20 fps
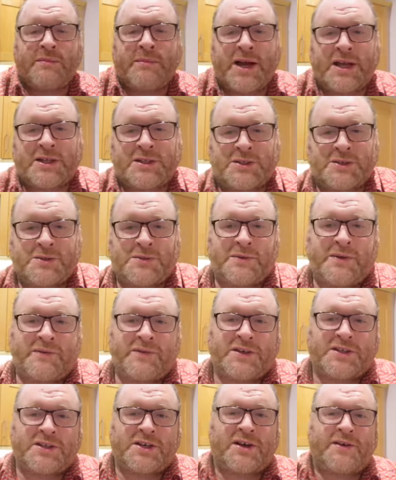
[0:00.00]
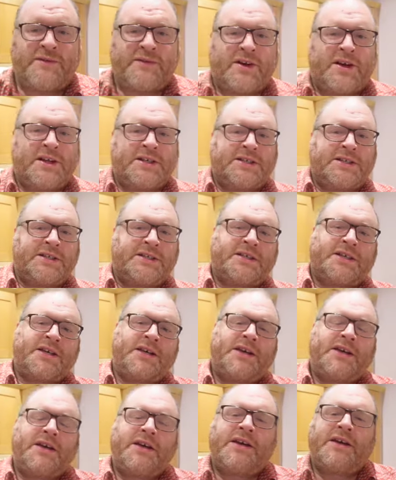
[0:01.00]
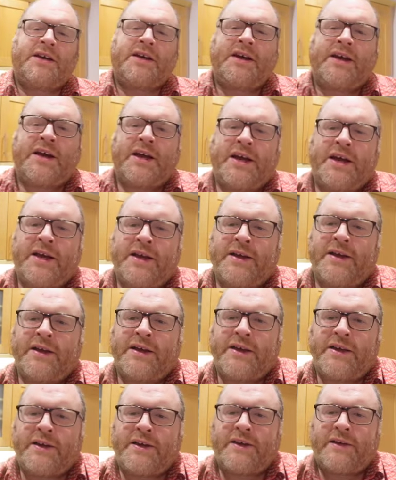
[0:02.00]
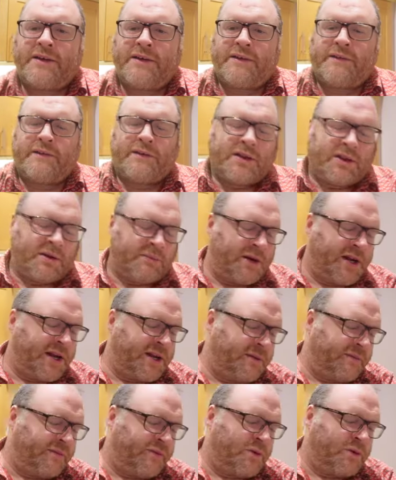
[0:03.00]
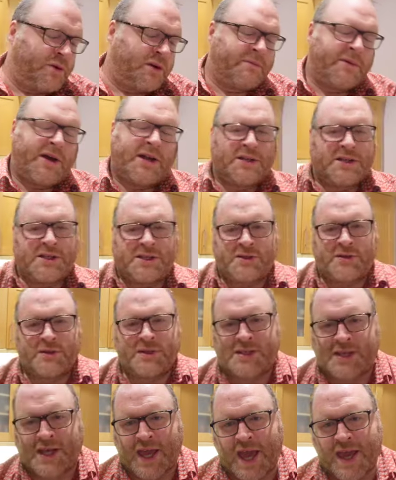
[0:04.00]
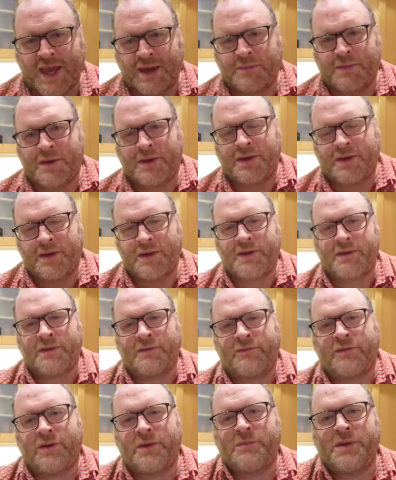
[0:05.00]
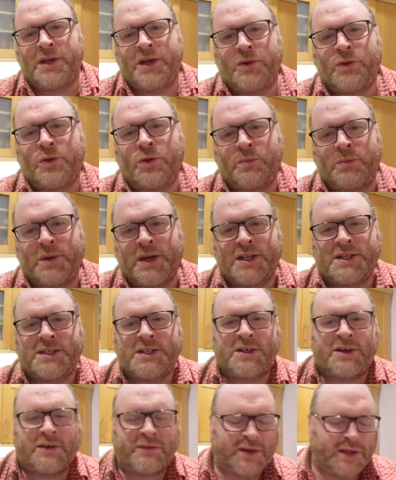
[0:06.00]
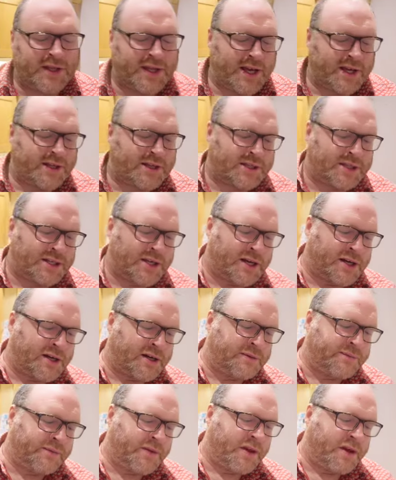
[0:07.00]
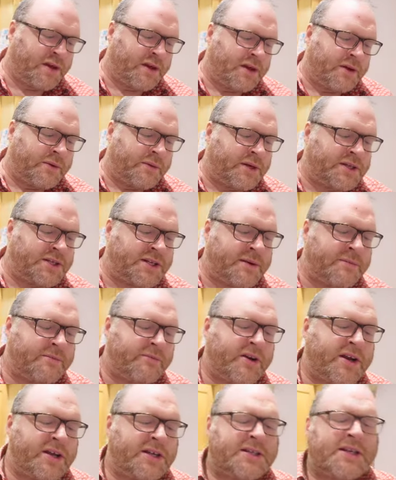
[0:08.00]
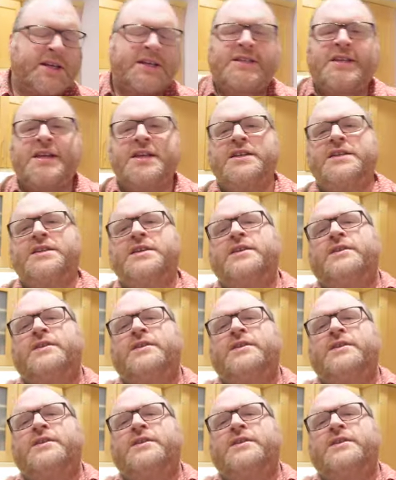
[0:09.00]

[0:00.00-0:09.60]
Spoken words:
battle with the TIE fighters, the Millennium Falcon manages to escape from the orbit of the Death Star, which then brings us into